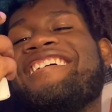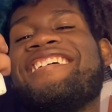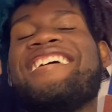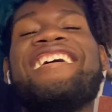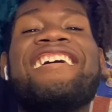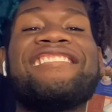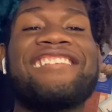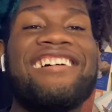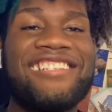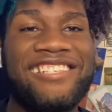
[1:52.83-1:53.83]
It has
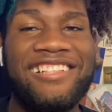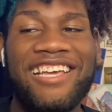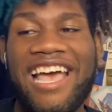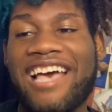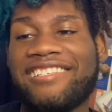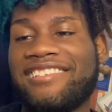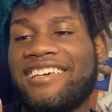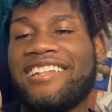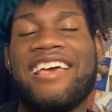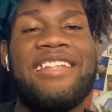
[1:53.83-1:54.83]
salicylic
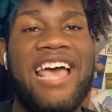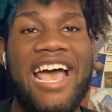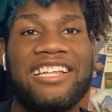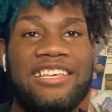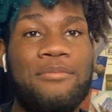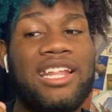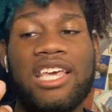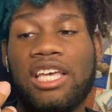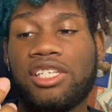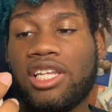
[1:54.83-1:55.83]
acid and acne
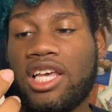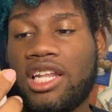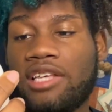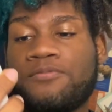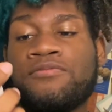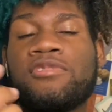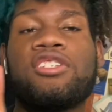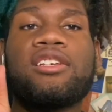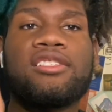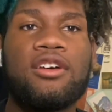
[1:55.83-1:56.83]
medication in it,
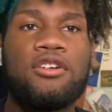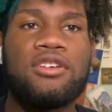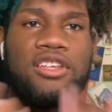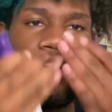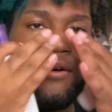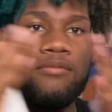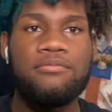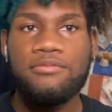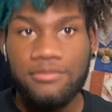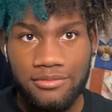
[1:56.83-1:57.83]
just so you know,
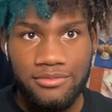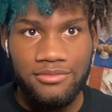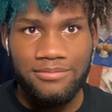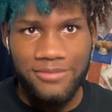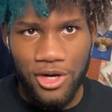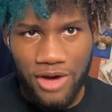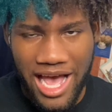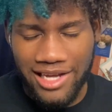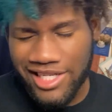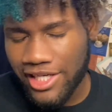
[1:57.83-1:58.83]
no
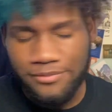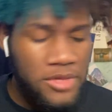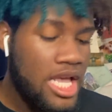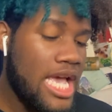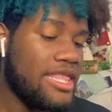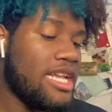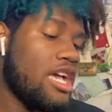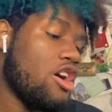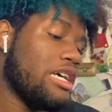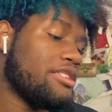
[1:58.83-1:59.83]
acne. And then
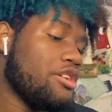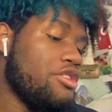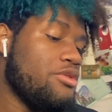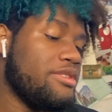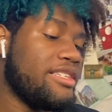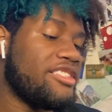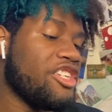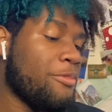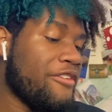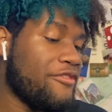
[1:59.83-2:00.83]
I also use the
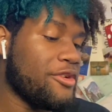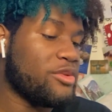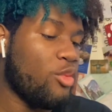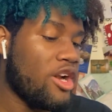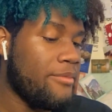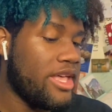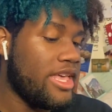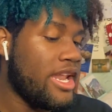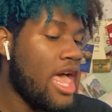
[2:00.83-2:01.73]
Superfruits Watermelon